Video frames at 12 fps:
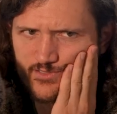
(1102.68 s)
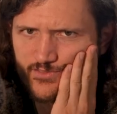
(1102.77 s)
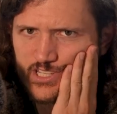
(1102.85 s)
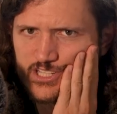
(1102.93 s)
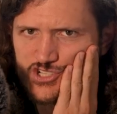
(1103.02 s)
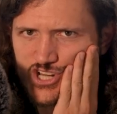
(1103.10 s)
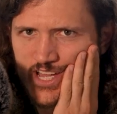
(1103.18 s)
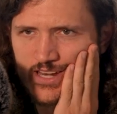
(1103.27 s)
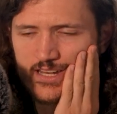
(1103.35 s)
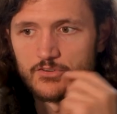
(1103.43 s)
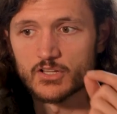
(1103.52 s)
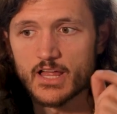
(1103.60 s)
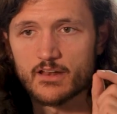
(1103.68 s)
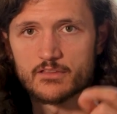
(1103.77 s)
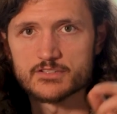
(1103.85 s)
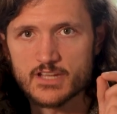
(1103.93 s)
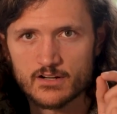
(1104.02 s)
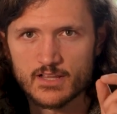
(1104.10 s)
Vietjet. For a lot of
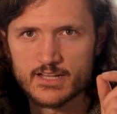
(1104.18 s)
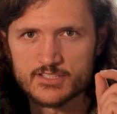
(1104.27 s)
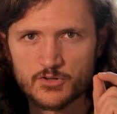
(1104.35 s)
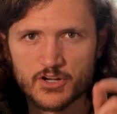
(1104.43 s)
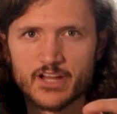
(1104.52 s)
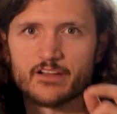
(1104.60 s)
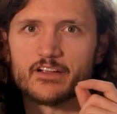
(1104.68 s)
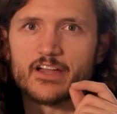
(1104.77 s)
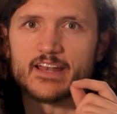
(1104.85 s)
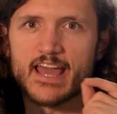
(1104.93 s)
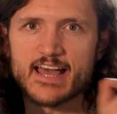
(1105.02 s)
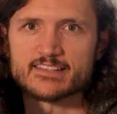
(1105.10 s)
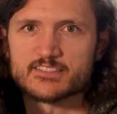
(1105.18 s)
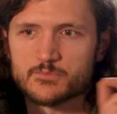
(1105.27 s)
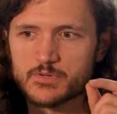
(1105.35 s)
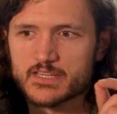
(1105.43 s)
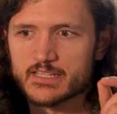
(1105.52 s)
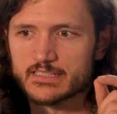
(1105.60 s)
those airlines, your carry-on has to
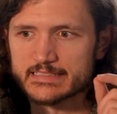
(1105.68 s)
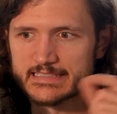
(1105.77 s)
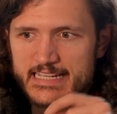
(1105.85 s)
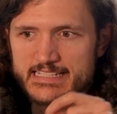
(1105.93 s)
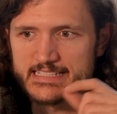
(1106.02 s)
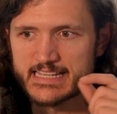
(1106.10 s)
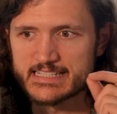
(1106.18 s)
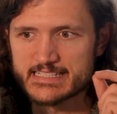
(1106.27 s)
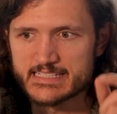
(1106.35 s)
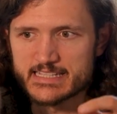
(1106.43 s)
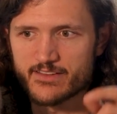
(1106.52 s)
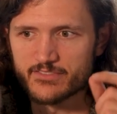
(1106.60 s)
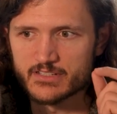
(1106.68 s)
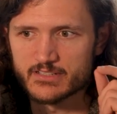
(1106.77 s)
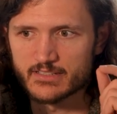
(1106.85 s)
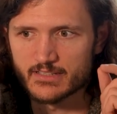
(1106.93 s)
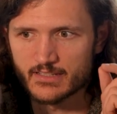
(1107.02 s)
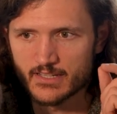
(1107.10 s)
be less than
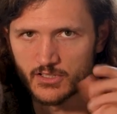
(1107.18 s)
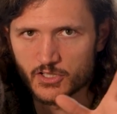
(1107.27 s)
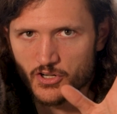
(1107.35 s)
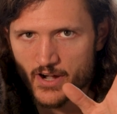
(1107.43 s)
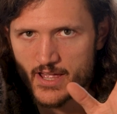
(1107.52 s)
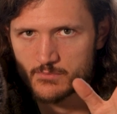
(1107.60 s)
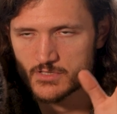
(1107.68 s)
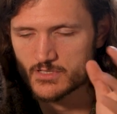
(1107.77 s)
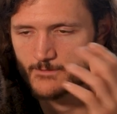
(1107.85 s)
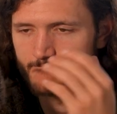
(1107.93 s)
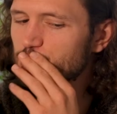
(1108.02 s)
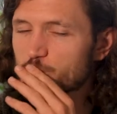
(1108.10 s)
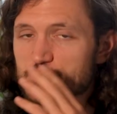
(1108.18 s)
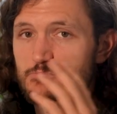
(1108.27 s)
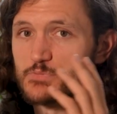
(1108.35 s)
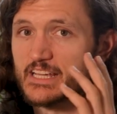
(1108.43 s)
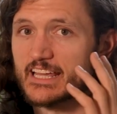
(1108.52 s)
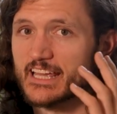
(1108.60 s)
7 kilograms,
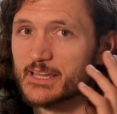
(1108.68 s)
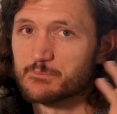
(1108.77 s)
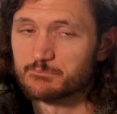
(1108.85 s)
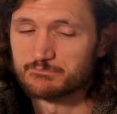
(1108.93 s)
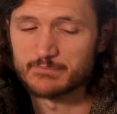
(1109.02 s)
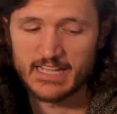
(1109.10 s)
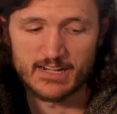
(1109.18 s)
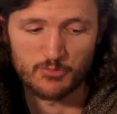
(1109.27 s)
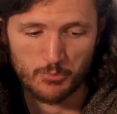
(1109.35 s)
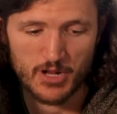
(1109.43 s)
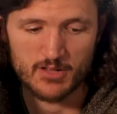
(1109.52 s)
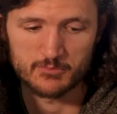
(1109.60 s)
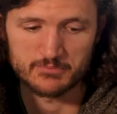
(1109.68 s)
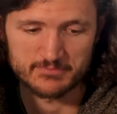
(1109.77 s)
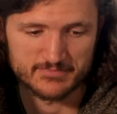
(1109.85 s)
which became kind of a problem.